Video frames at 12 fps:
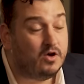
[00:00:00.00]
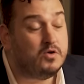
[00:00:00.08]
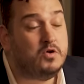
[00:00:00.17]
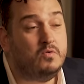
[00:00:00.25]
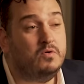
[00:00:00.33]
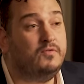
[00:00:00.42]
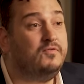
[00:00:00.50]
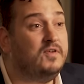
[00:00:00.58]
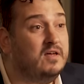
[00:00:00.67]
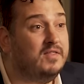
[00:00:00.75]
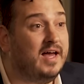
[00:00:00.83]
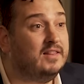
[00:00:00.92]
you will
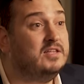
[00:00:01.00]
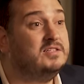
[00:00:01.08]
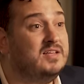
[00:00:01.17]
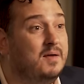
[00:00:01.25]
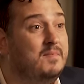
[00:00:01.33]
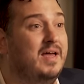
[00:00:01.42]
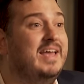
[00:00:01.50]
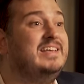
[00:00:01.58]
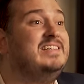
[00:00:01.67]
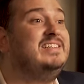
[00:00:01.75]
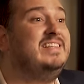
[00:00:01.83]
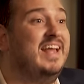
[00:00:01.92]
feel that to some
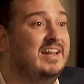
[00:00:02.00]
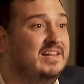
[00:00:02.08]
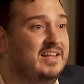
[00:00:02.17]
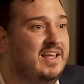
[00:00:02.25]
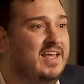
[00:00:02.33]
extent.